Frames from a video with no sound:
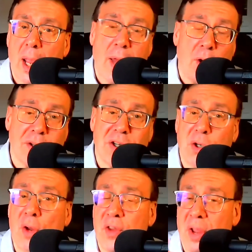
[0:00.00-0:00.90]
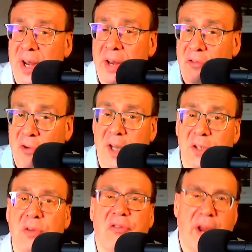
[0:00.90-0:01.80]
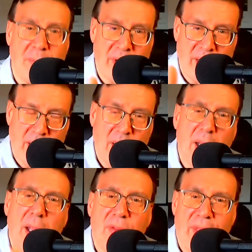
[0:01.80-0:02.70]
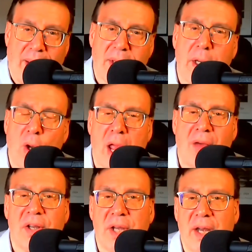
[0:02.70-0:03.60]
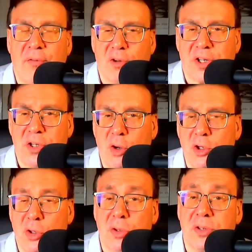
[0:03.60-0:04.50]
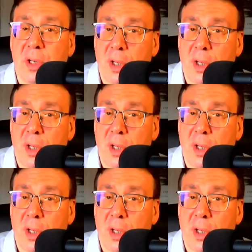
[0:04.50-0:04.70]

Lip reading: And also too, if you have any friends or family that, have a need for snowshoes,